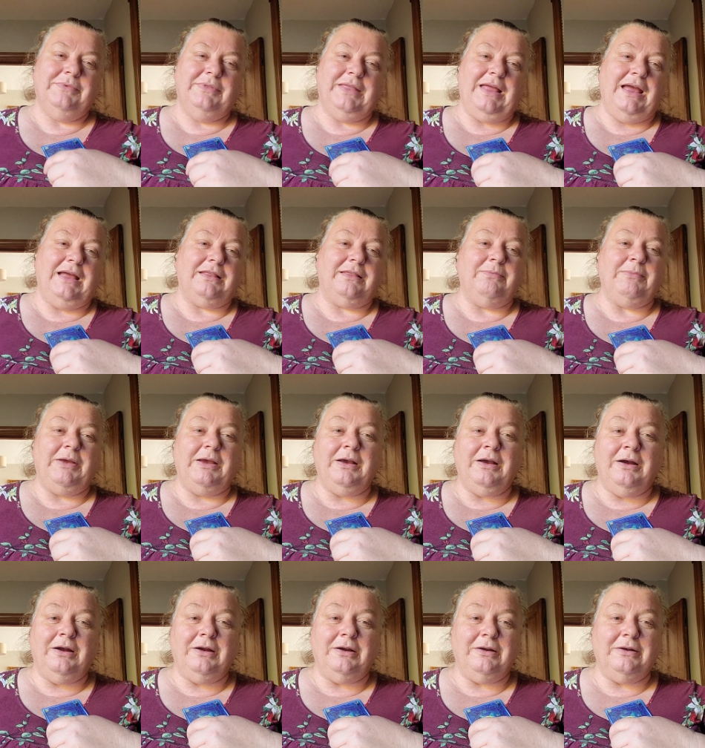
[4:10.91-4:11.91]
that's my
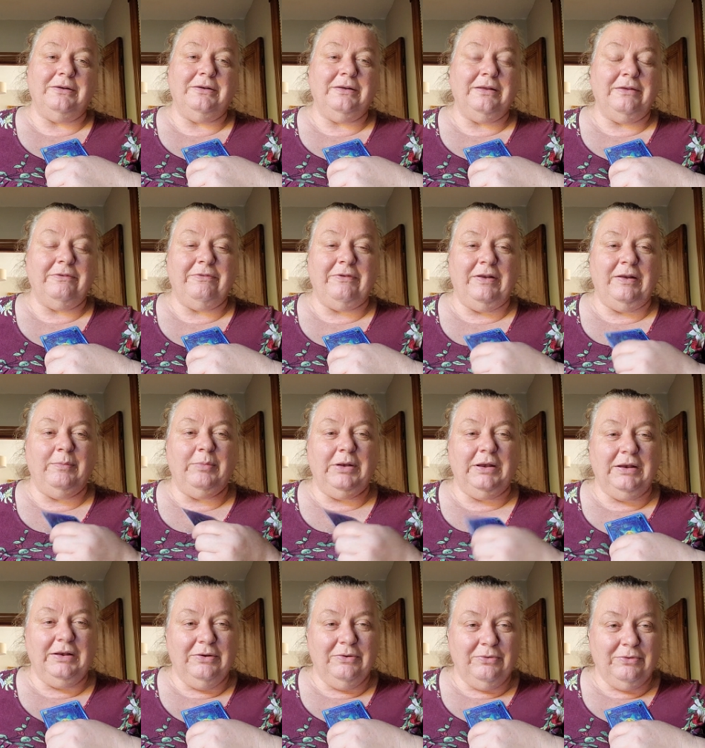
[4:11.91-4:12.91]
card. If
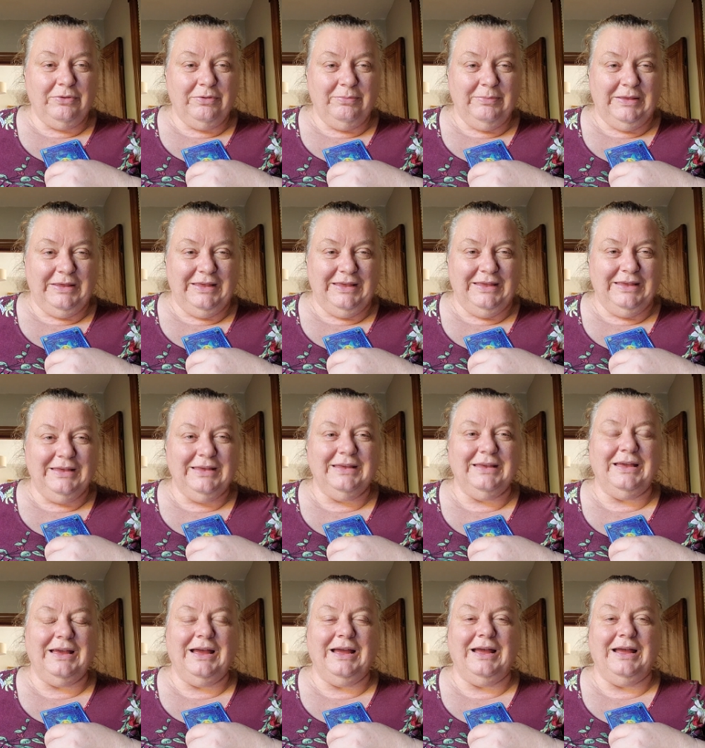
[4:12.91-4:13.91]
anybody knows me,
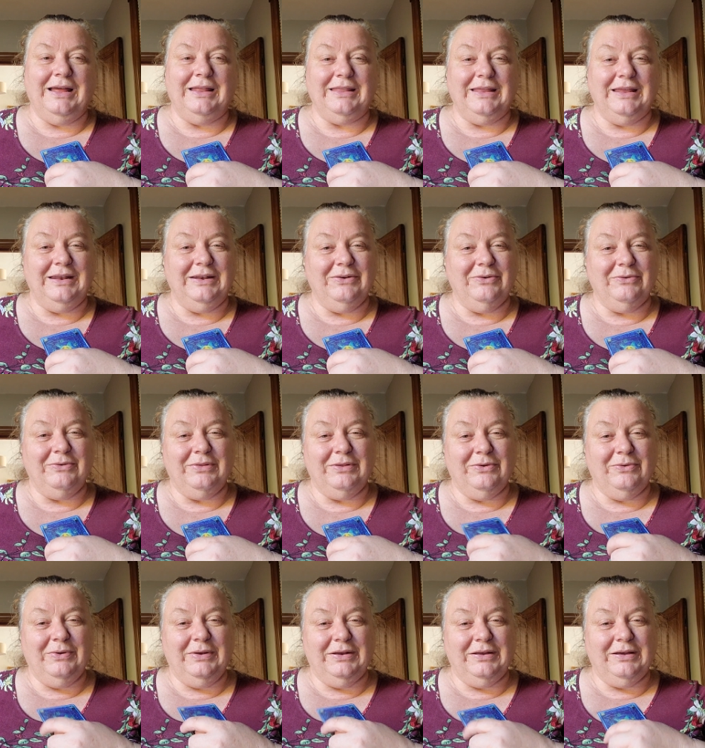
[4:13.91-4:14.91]
uh, they know the
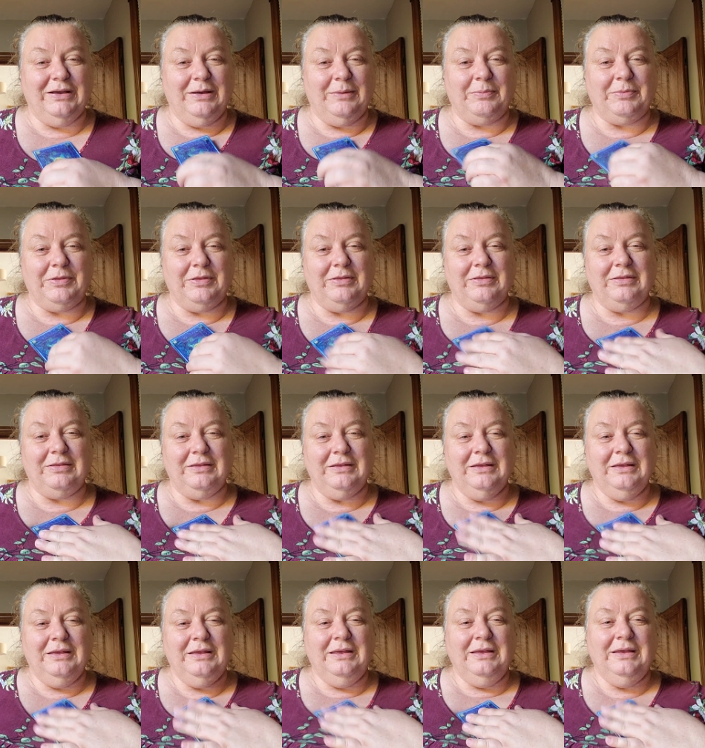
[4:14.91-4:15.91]
Queen of Cups is
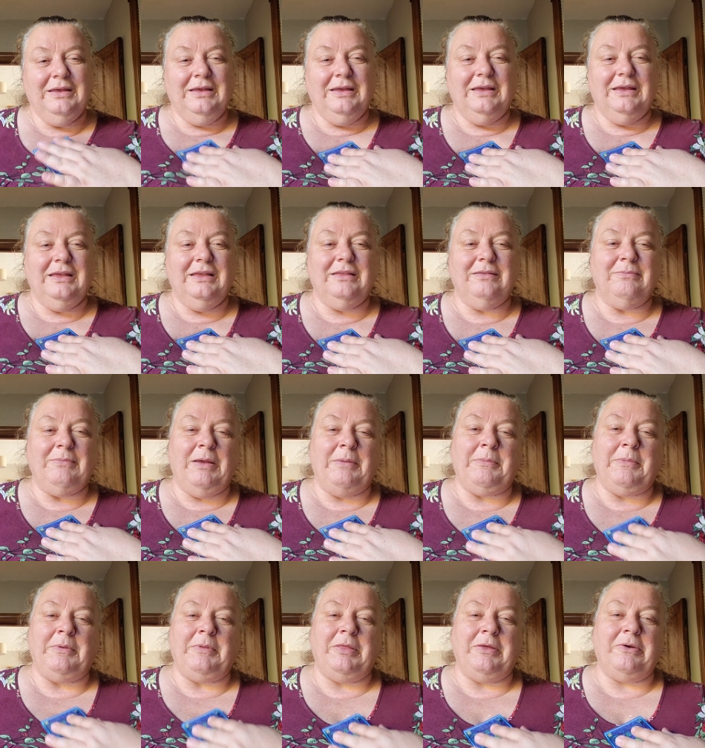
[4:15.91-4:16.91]
is my
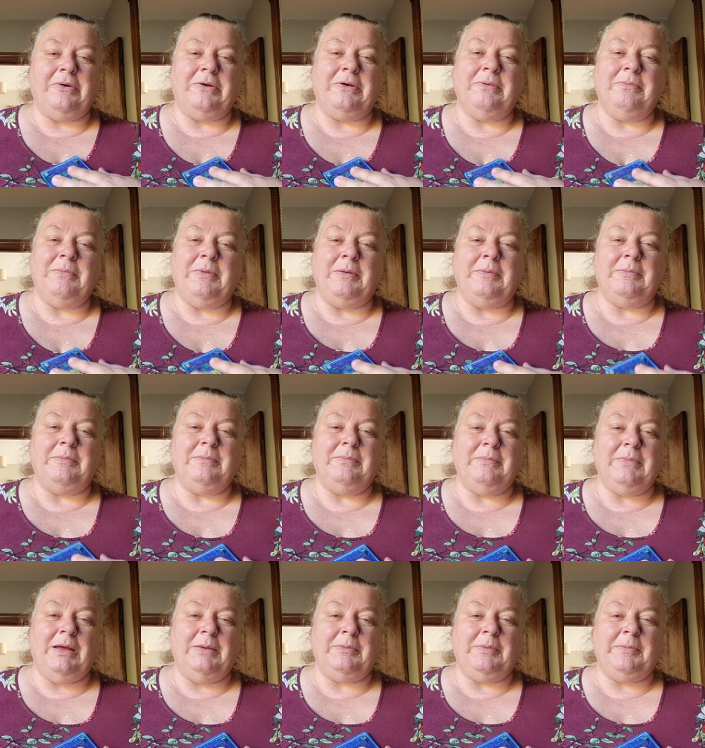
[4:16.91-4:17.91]
mother, my
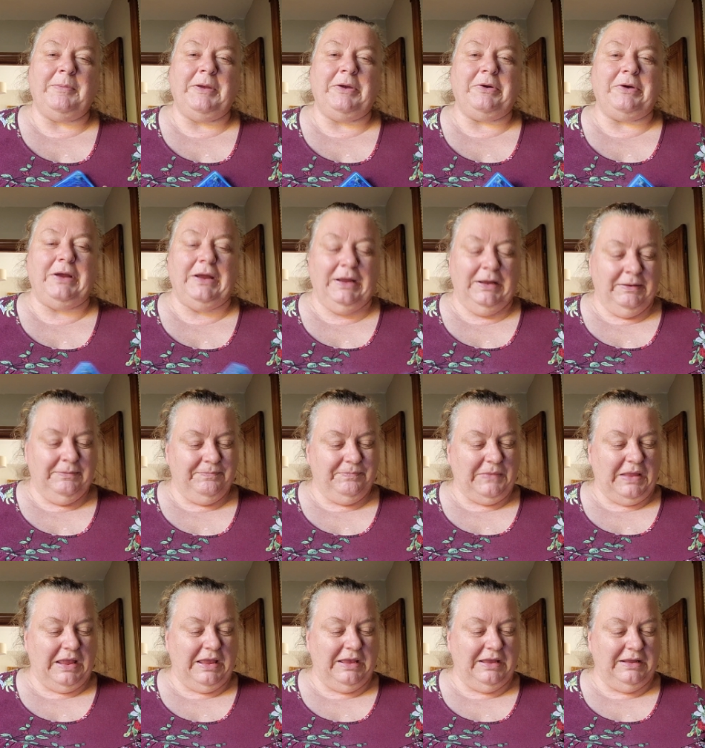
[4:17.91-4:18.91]
Mama Mary,
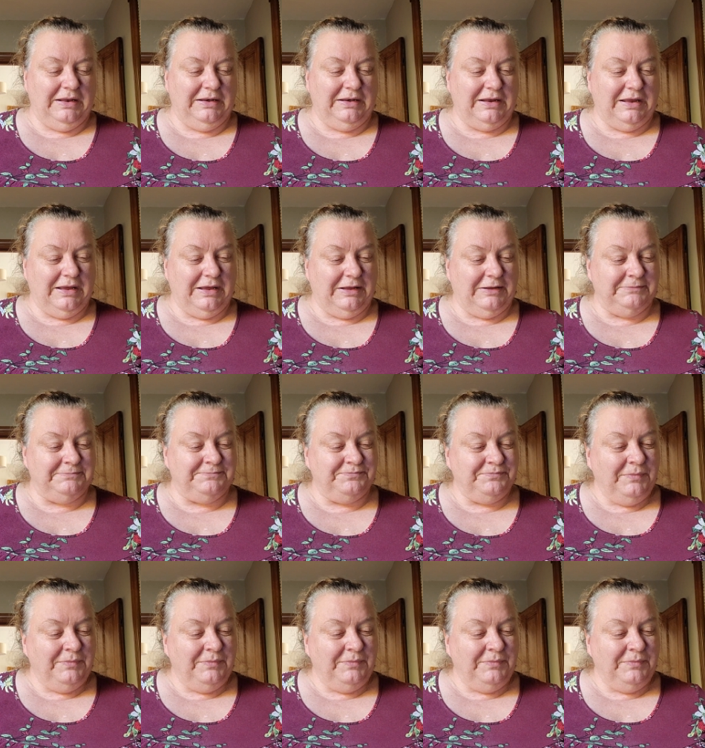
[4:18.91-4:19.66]
and uh,